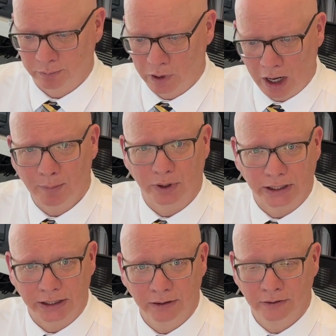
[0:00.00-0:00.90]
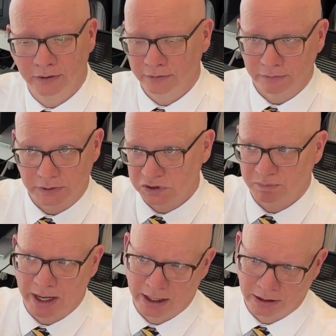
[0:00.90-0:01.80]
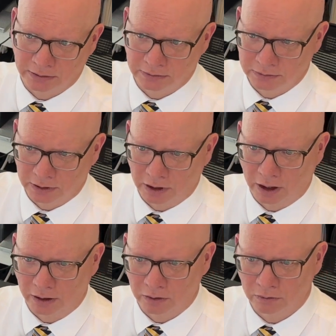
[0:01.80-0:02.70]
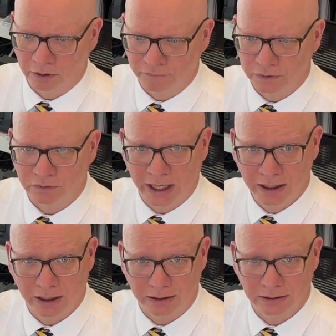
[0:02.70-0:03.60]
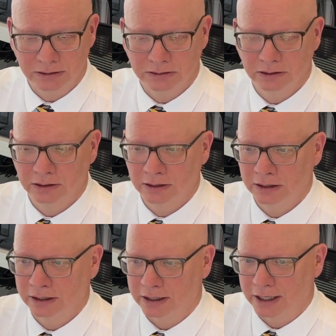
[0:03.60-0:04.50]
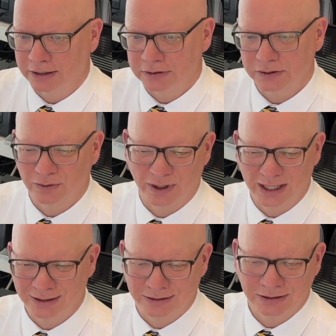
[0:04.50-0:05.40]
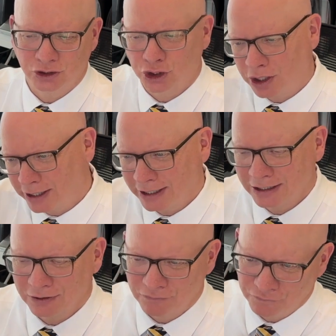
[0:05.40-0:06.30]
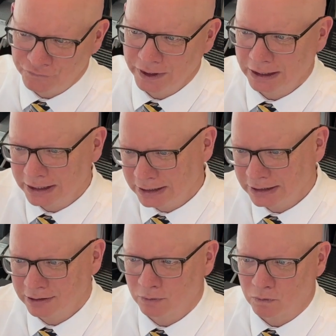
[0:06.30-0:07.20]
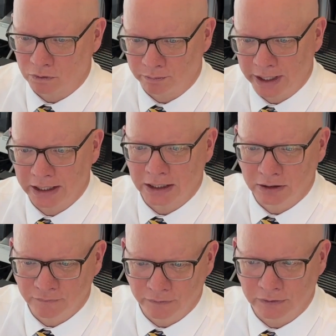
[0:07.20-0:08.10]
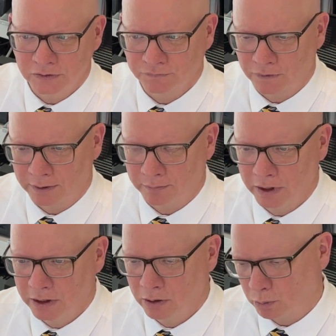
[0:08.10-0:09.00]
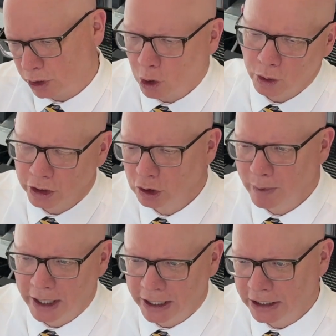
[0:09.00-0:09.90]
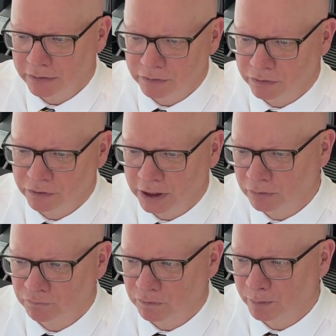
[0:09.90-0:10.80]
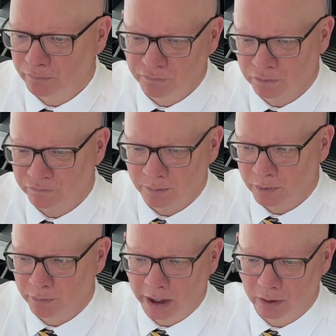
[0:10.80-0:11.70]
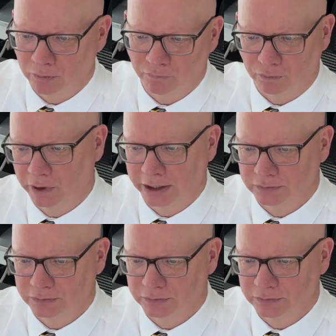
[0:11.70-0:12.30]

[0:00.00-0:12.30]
property that span a few decades. And so it's trying to fill in or make inference from, we don't hear about anything from him from the record for like